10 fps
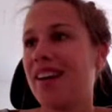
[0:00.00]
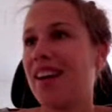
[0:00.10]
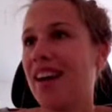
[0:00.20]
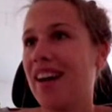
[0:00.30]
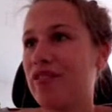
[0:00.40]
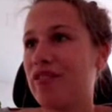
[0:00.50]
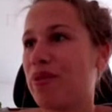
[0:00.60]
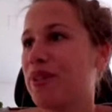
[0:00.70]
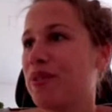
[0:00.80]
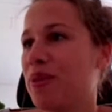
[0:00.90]
Hi
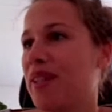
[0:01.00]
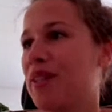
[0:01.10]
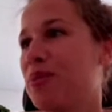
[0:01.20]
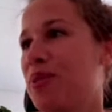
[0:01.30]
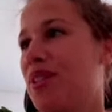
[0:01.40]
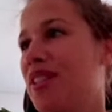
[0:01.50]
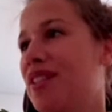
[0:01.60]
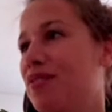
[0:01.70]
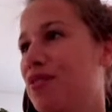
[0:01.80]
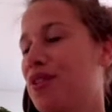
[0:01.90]
everyone, welcome to this
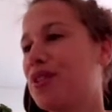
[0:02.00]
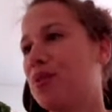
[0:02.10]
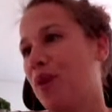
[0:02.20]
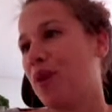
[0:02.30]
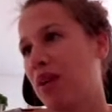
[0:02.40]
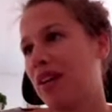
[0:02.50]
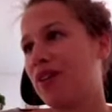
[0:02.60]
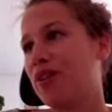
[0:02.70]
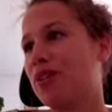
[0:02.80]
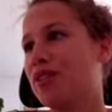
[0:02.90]
first webinar
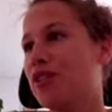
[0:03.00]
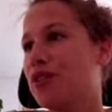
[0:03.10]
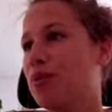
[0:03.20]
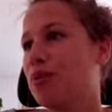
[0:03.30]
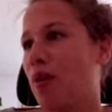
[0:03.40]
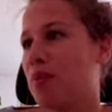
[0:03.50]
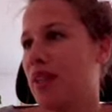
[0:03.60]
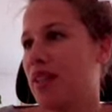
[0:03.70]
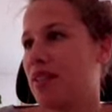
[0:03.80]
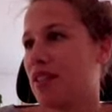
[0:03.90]
on the new
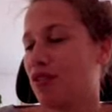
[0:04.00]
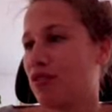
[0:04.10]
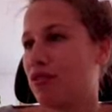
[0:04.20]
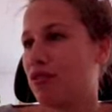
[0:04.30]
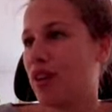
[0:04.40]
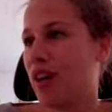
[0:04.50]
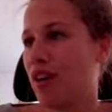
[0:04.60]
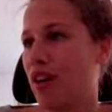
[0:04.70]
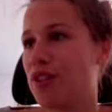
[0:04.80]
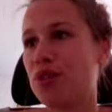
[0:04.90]
updates of
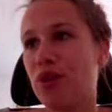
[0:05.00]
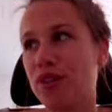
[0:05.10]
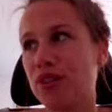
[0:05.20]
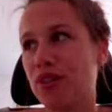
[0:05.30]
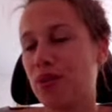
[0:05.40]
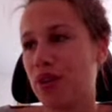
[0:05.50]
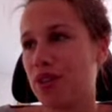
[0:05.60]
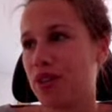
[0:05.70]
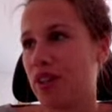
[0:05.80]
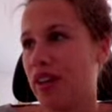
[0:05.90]
last quarter
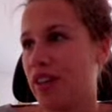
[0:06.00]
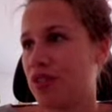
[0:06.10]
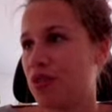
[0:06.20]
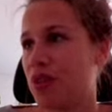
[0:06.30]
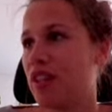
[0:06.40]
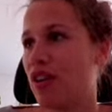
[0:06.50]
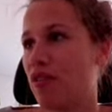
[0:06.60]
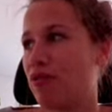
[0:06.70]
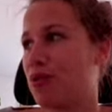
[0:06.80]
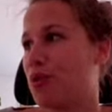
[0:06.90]
3
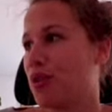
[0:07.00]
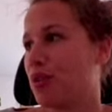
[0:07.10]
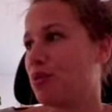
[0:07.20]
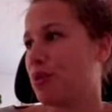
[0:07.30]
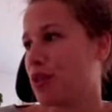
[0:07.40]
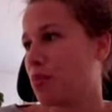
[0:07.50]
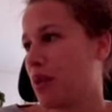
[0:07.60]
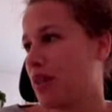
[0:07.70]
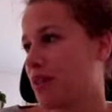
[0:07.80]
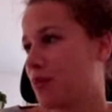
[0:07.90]
of Google
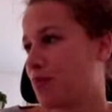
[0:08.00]
Workspace.